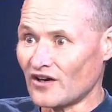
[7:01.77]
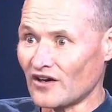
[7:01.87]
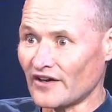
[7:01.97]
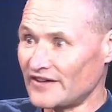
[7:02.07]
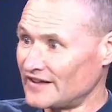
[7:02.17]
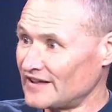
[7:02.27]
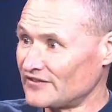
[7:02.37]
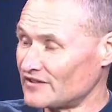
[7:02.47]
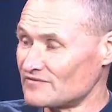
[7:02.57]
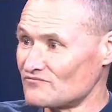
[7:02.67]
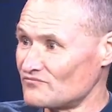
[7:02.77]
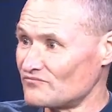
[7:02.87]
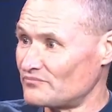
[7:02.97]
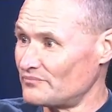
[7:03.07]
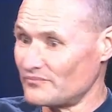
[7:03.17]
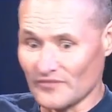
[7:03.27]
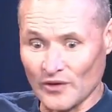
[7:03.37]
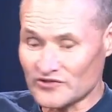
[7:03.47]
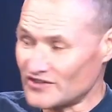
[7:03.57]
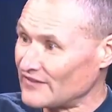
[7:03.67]
I
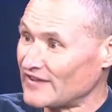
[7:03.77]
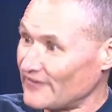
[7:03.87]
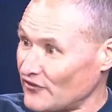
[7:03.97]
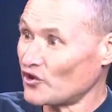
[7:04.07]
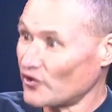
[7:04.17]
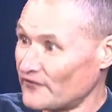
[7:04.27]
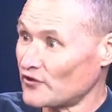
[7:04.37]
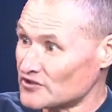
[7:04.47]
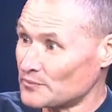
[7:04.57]
wasn't even there for her first